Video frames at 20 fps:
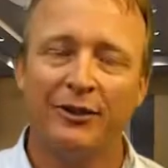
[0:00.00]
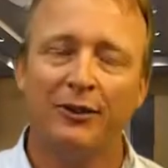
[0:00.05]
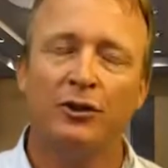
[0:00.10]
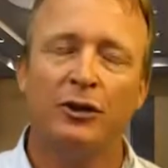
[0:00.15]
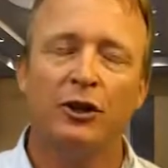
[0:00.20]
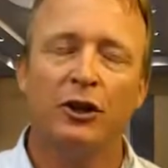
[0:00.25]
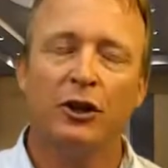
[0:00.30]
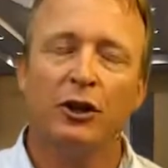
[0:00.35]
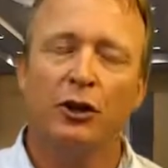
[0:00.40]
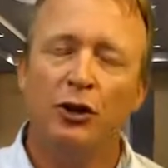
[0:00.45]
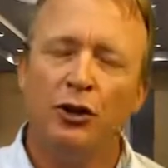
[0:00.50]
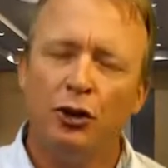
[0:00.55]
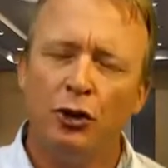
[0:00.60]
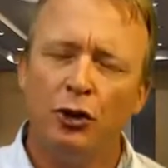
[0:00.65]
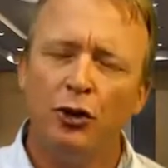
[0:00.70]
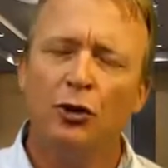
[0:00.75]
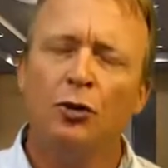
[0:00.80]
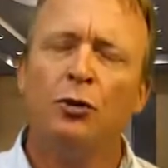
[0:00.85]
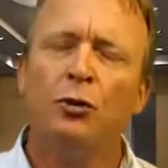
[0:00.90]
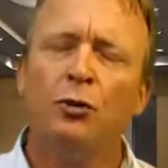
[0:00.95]
There's a
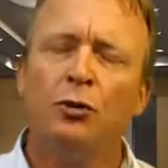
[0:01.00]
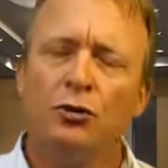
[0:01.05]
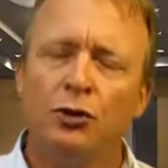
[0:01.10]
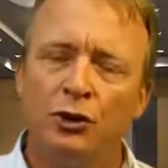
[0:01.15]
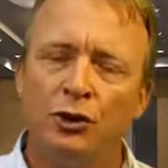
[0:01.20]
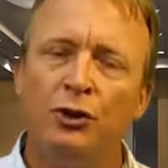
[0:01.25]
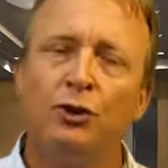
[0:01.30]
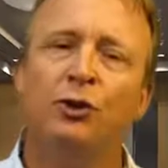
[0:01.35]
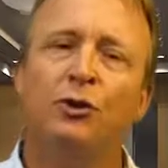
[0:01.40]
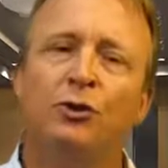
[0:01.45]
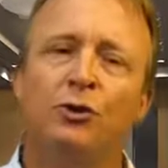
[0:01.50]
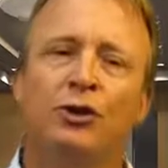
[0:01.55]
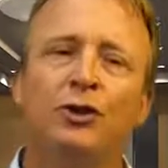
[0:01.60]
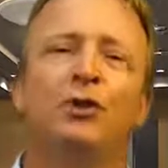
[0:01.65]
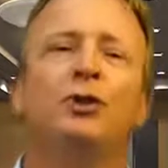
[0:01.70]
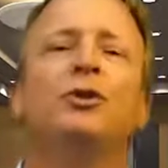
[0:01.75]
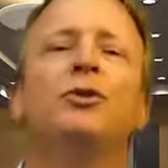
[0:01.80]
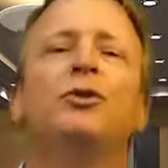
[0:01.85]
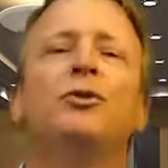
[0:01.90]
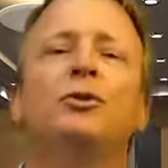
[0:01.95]
huge,
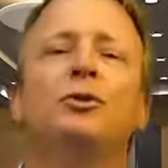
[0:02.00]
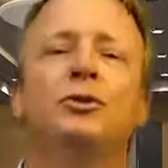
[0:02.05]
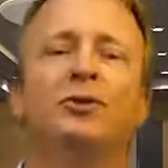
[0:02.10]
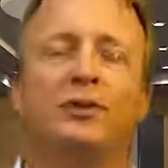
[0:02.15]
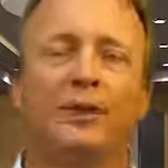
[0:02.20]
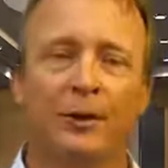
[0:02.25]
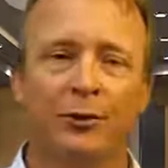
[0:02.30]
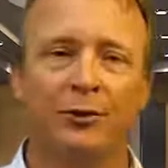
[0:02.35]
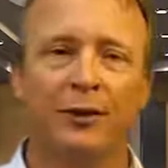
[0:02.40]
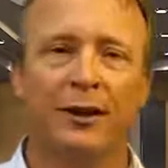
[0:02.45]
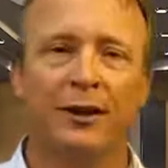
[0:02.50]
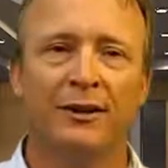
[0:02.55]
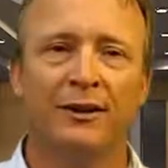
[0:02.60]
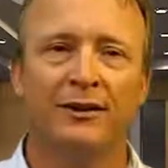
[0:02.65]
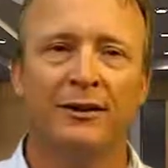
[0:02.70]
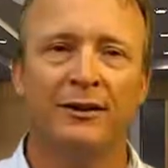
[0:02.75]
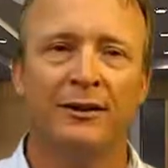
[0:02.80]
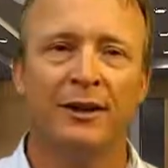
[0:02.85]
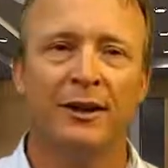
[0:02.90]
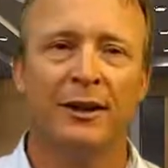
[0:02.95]
huge, huge
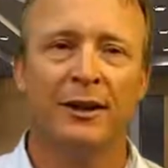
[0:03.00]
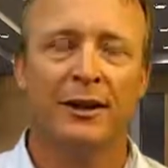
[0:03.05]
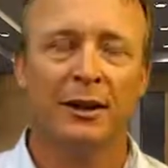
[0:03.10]
difference